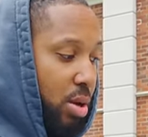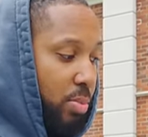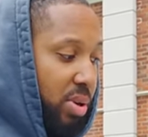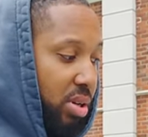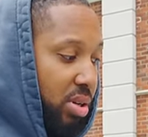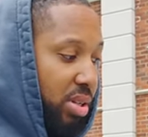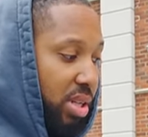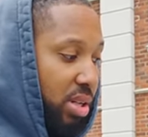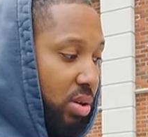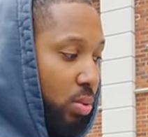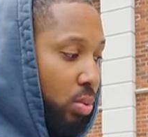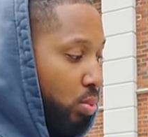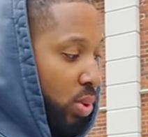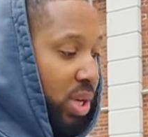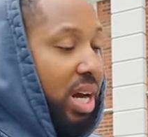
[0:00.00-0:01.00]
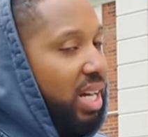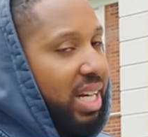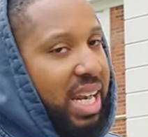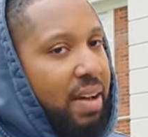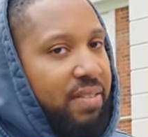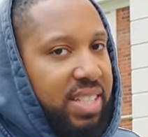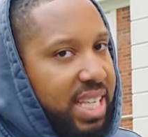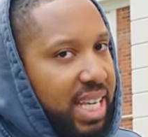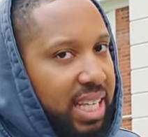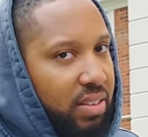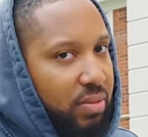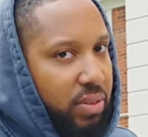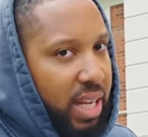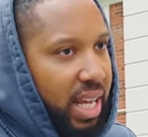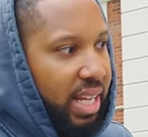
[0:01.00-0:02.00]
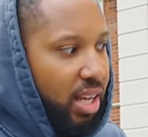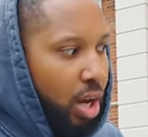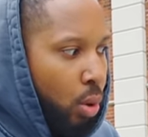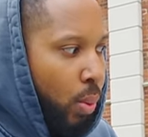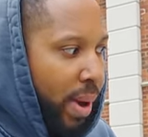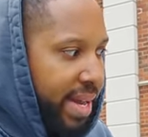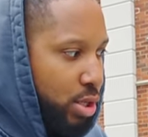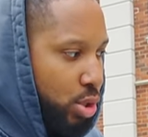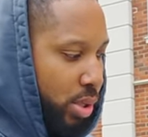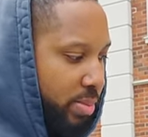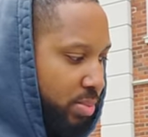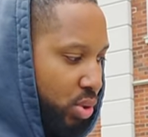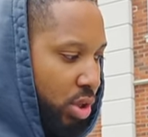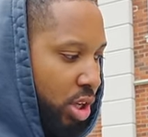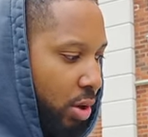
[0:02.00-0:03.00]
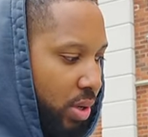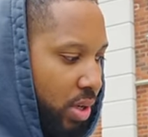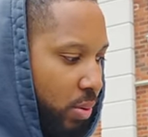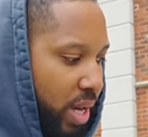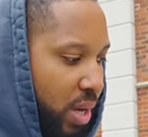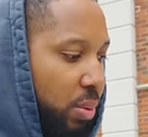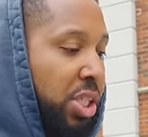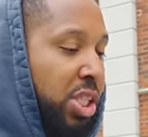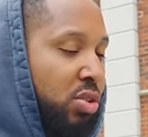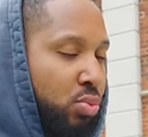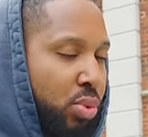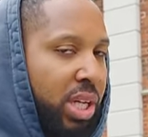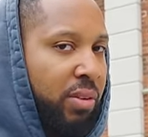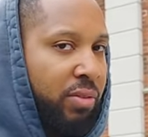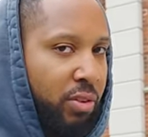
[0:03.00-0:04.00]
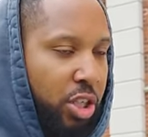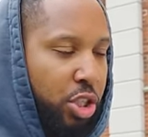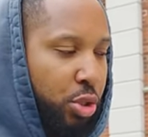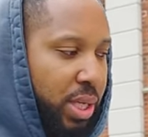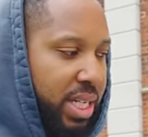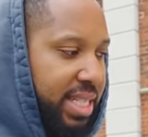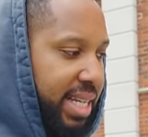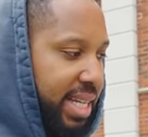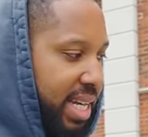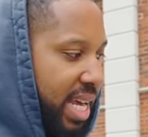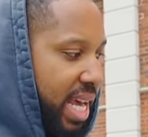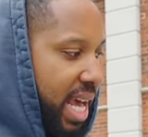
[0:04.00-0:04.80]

but we can't never take it for like away trips or going away, which is really frustrating.